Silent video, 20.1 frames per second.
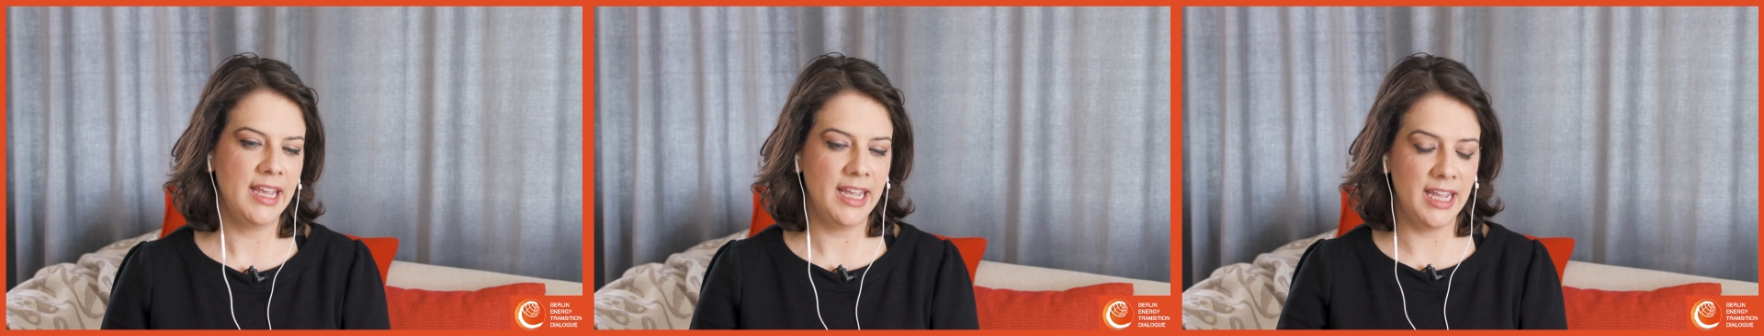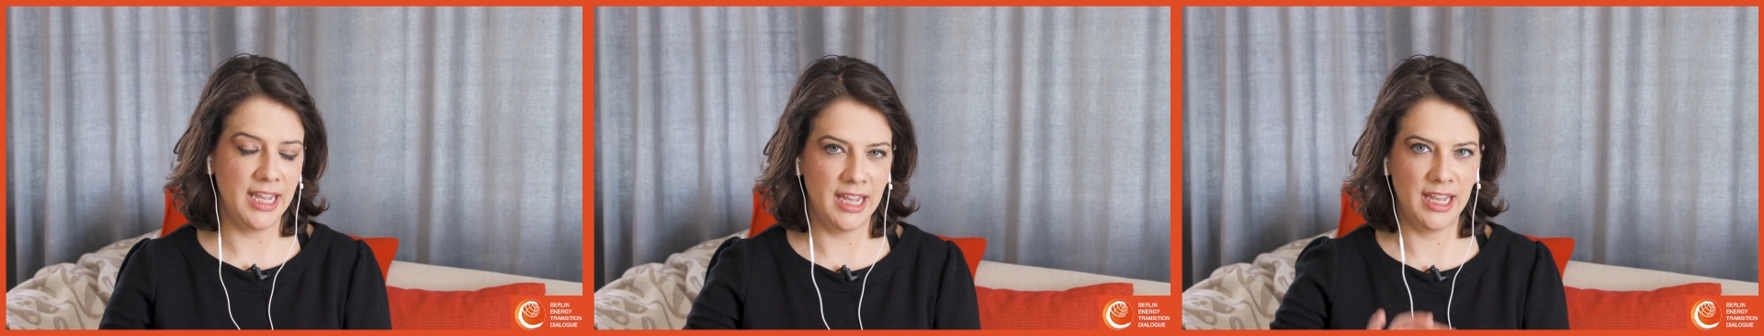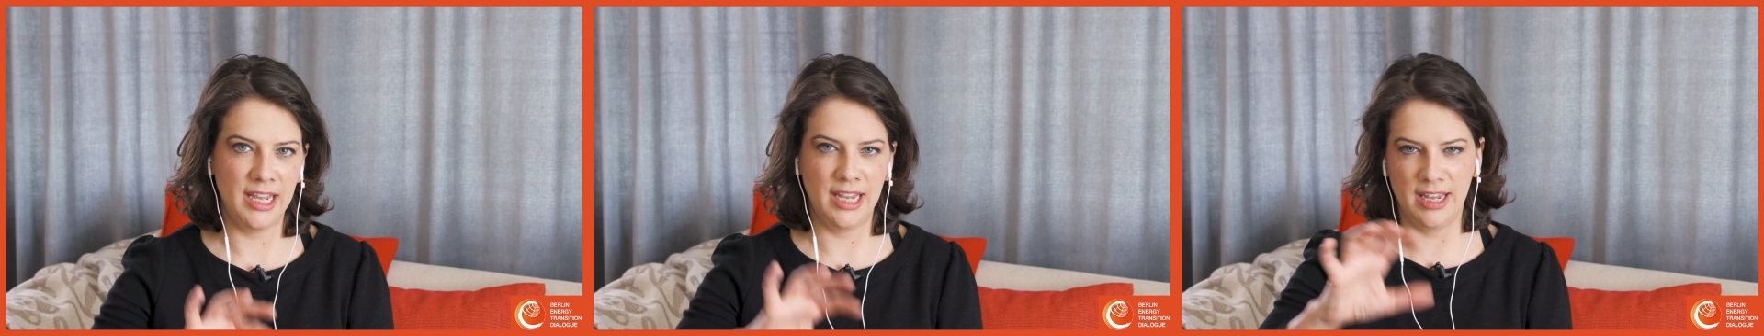
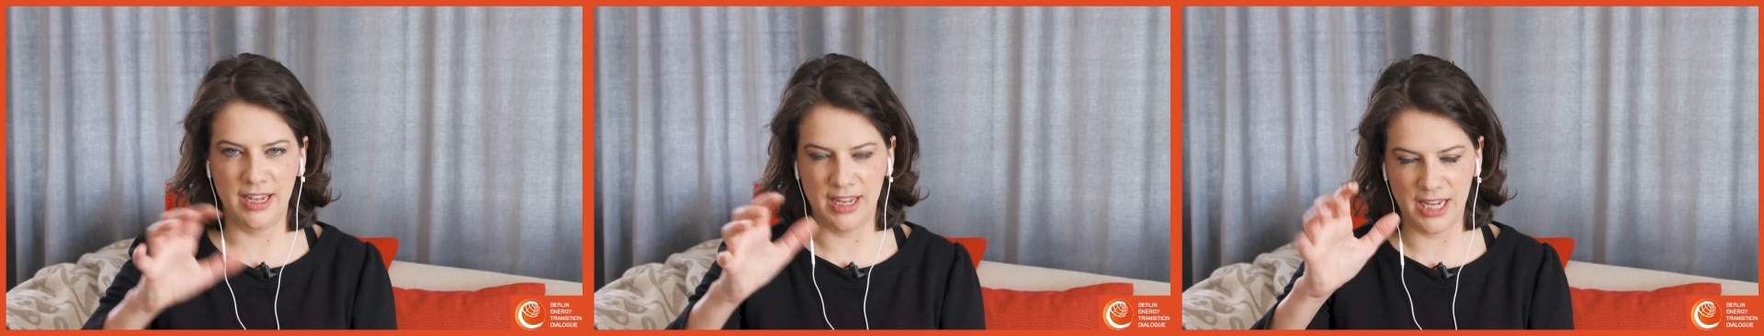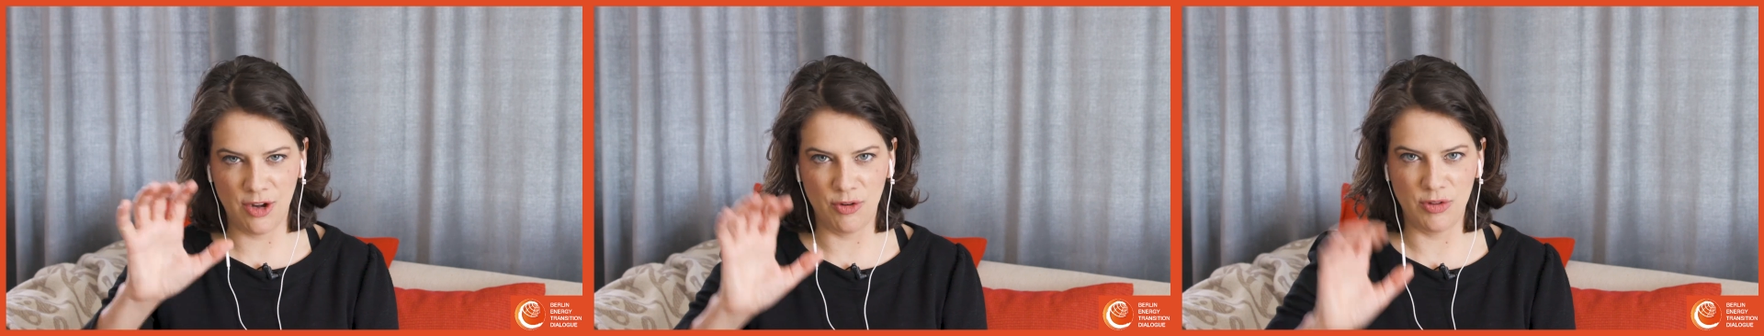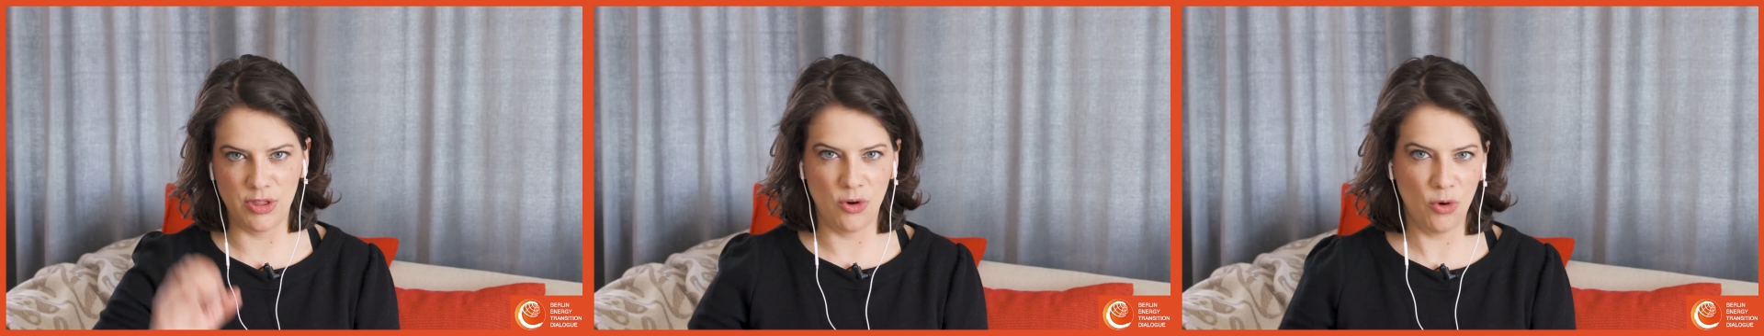
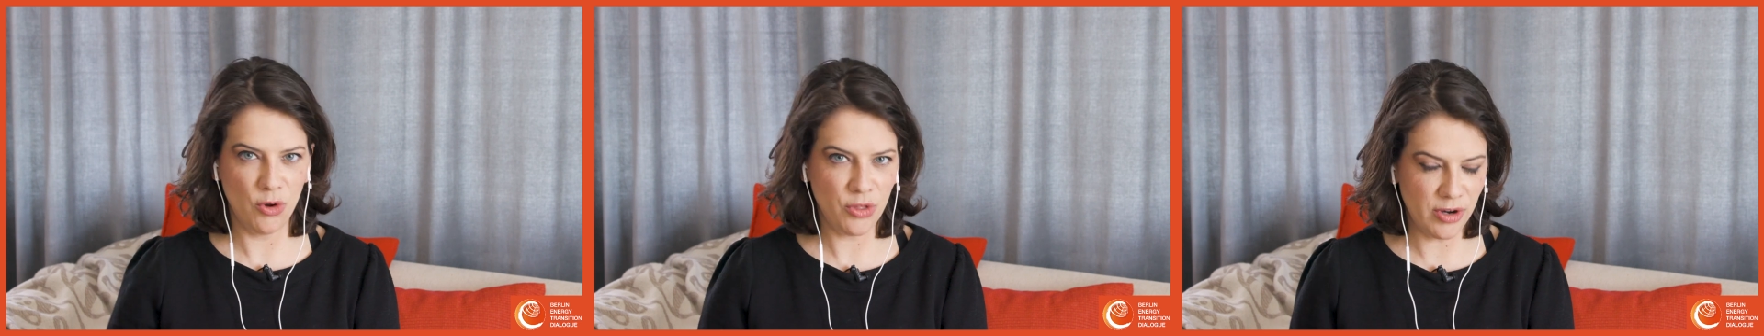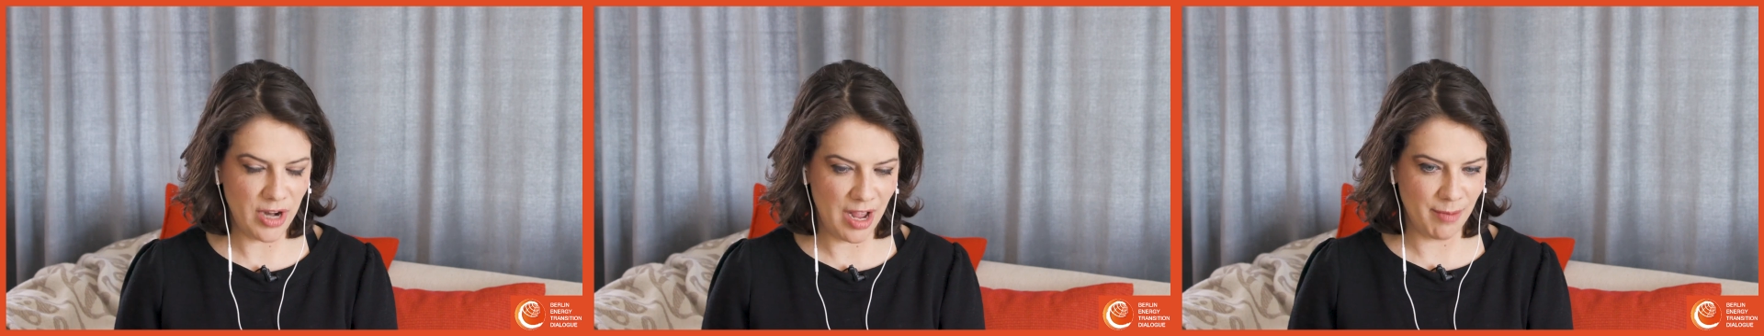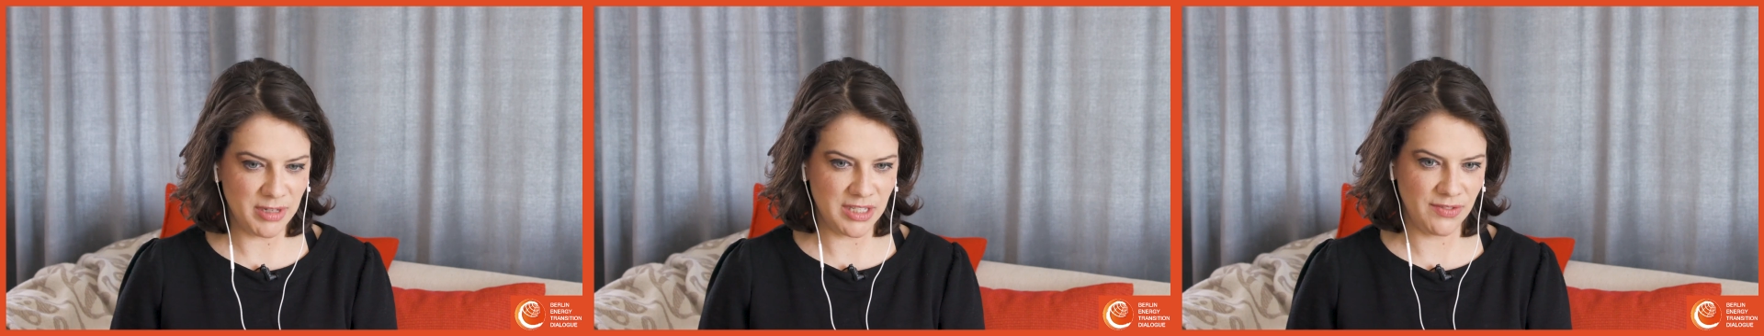here in the
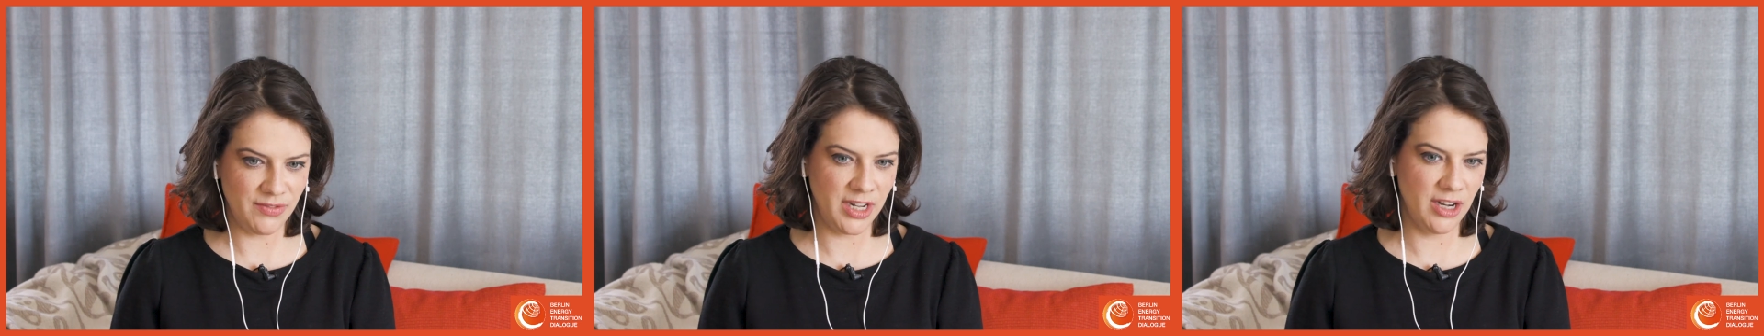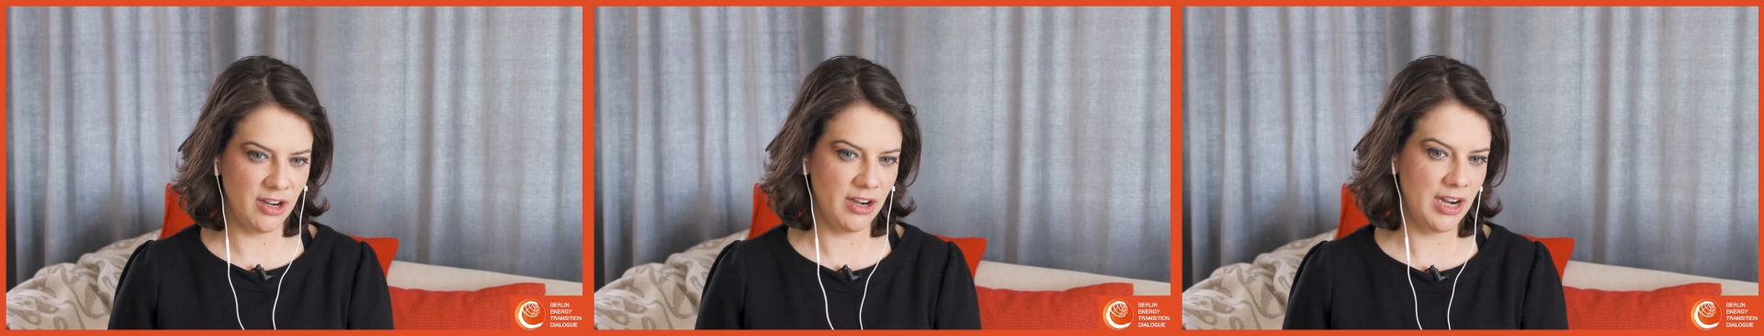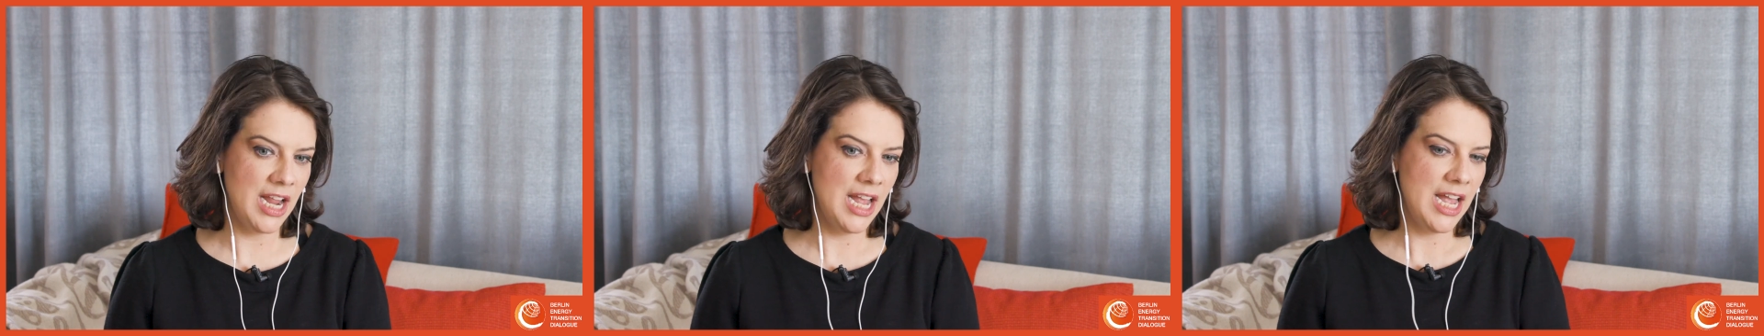Northern
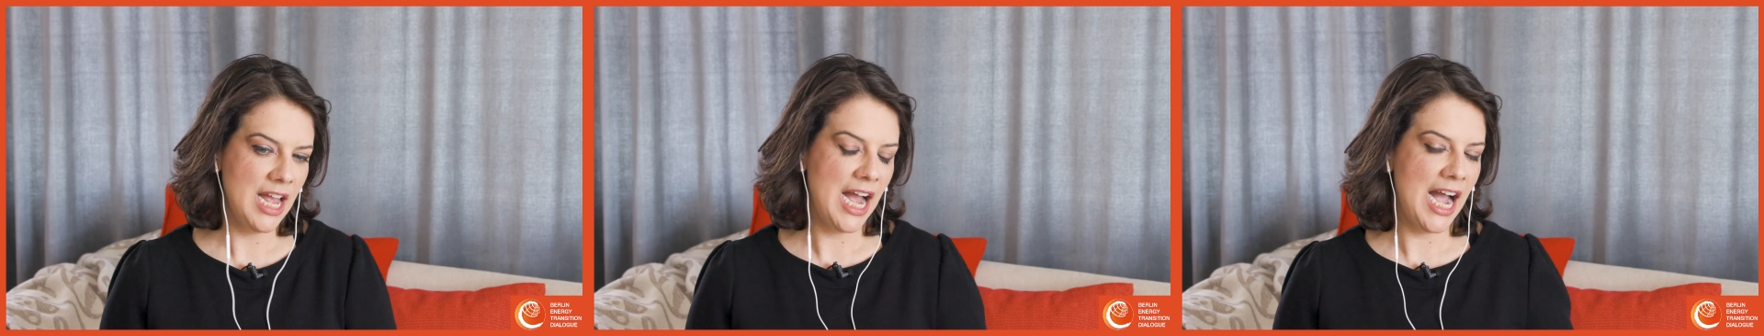Hemisphere.